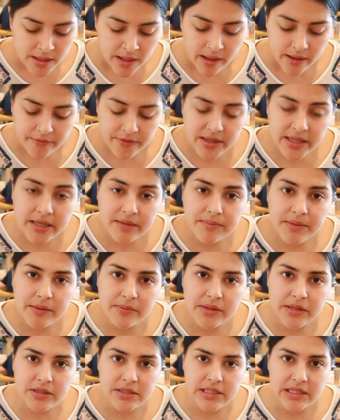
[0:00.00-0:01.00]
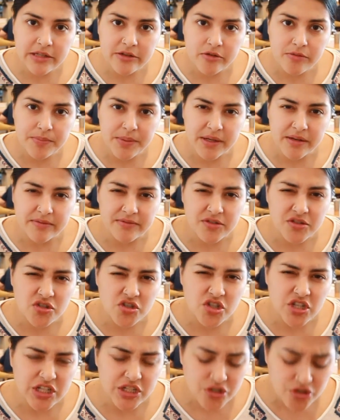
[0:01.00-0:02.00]
I feel like maybe there's a little bit of
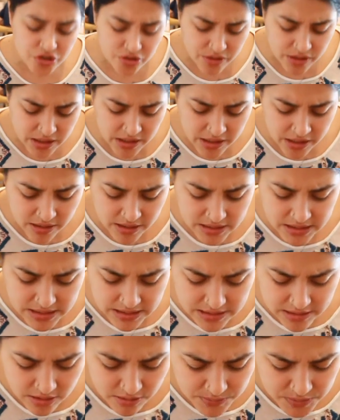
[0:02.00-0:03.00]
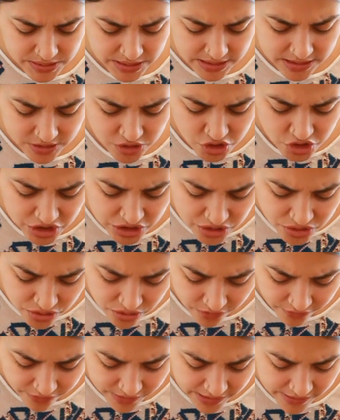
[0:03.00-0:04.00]
ginger in there. It's almost like a
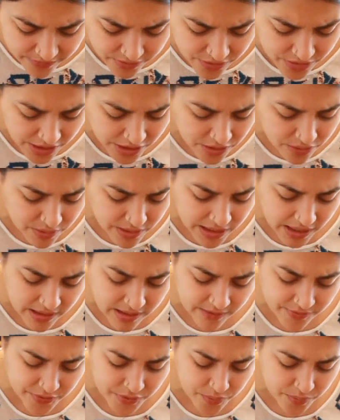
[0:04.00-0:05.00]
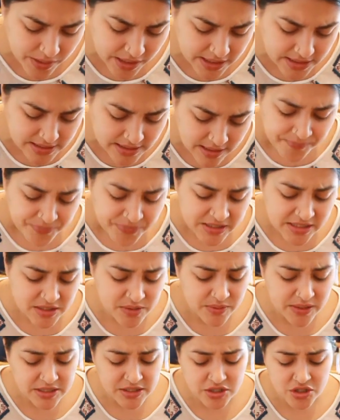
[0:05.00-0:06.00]
ginger flavor that you get in the rice.
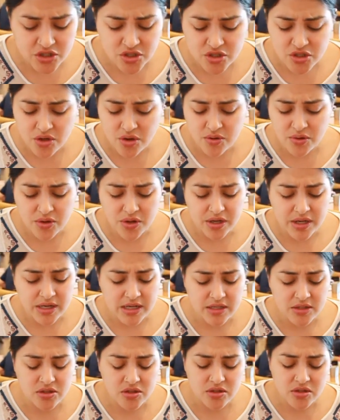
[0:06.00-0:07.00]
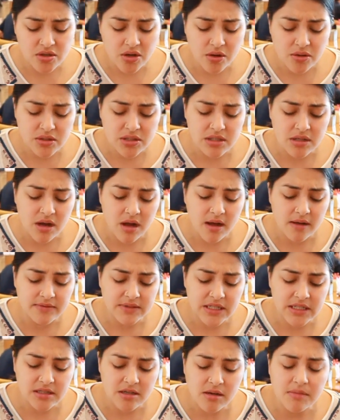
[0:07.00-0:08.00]
This rice is so good. It's so
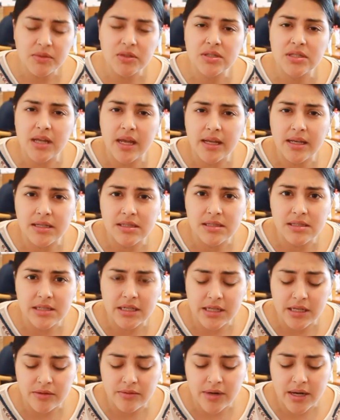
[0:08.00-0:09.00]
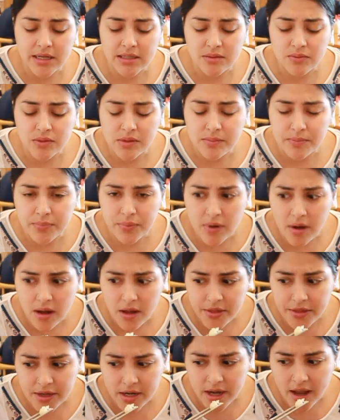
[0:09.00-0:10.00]
soft. It's almost like a sticky rice with
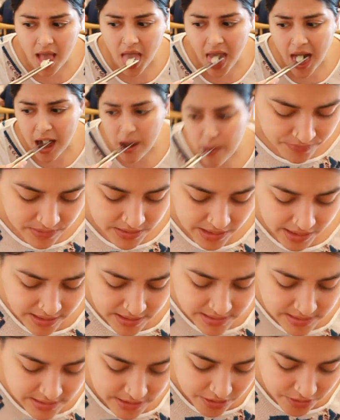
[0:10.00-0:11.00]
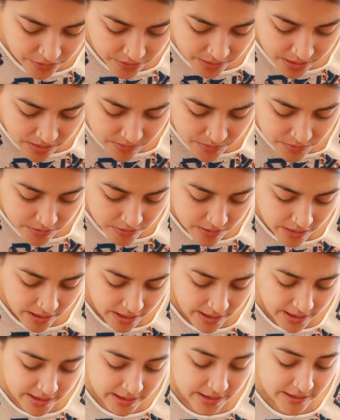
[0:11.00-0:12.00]
broth in it. That is incredible.
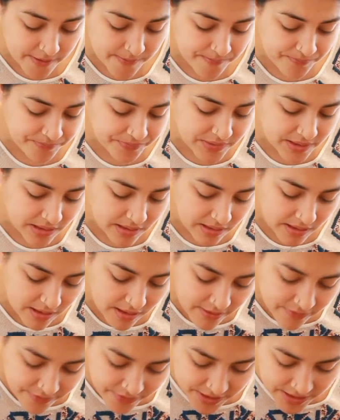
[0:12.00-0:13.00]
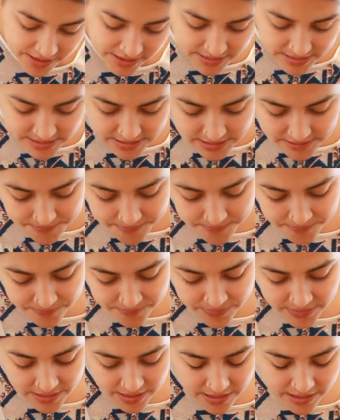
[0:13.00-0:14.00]
I love this.
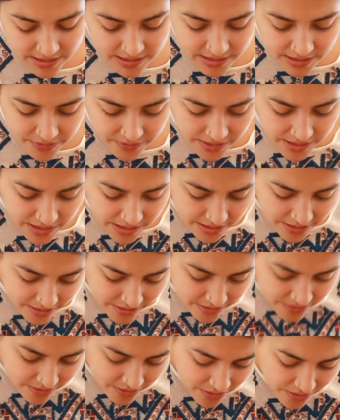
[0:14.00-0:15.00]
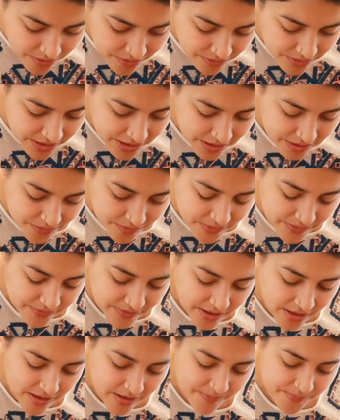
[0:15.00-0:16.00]
And I think right here, oh, here we've
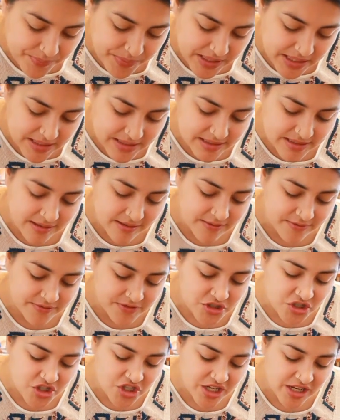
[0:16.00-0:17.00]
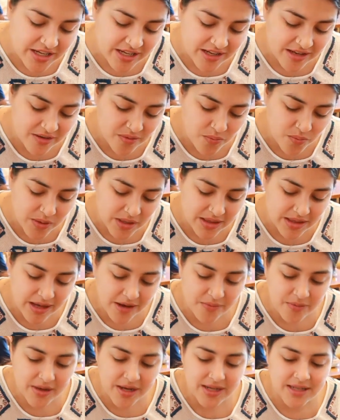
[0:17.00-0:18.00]
got a piece of chicken with
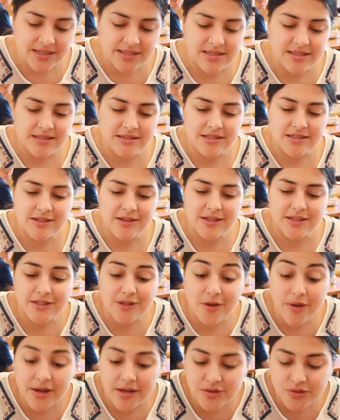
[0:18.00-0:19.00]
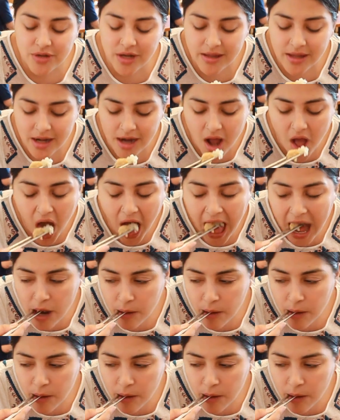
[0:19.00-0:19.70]
that rice. So let's go ahead and try that out.